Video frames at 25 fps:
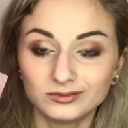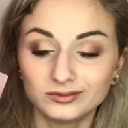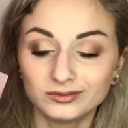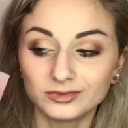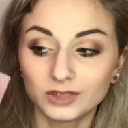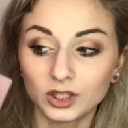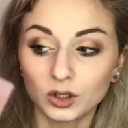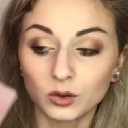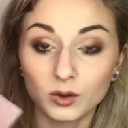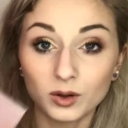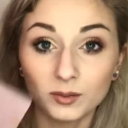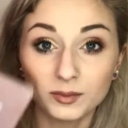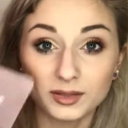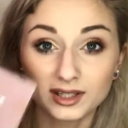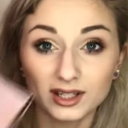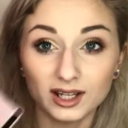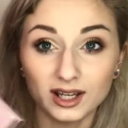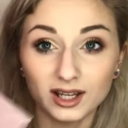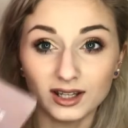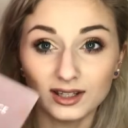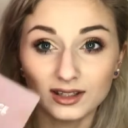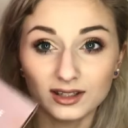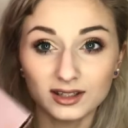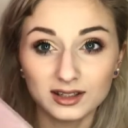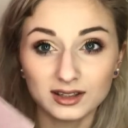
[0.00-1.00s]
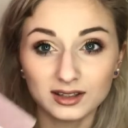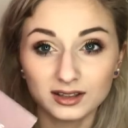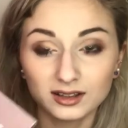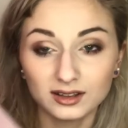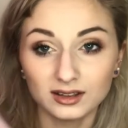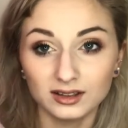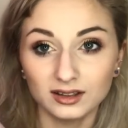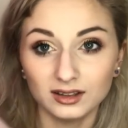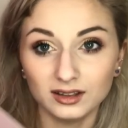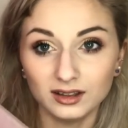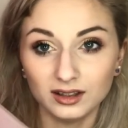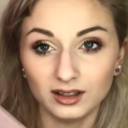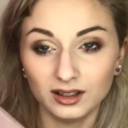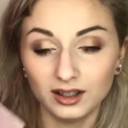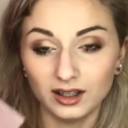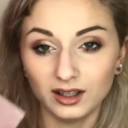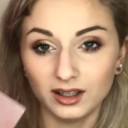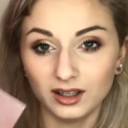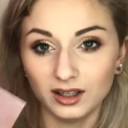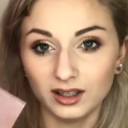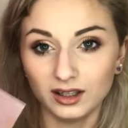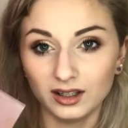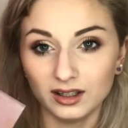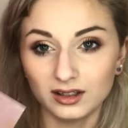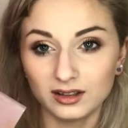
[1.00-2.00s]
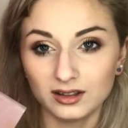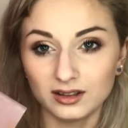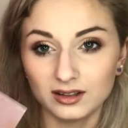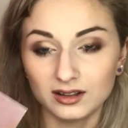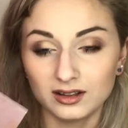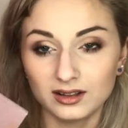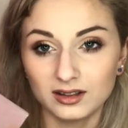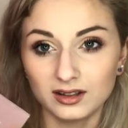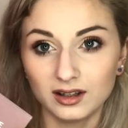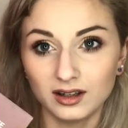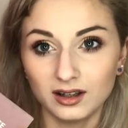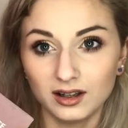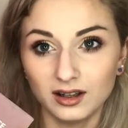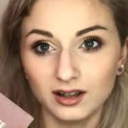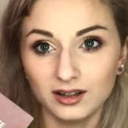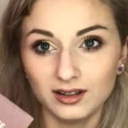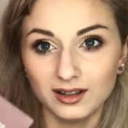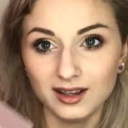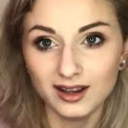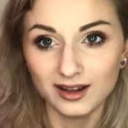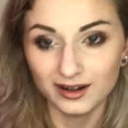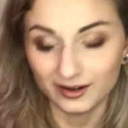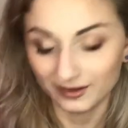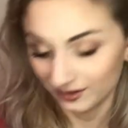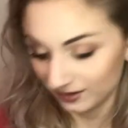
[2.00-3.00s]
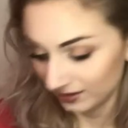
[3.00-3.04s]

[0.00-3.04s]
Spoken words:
their website, and yeah.